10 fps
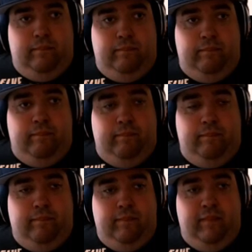
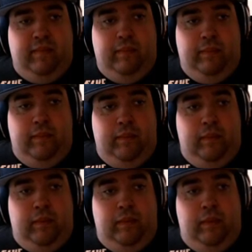
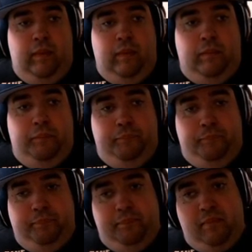
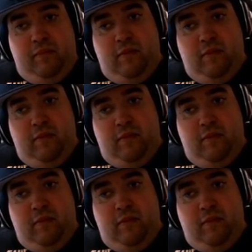No words are spoken by the person on screen.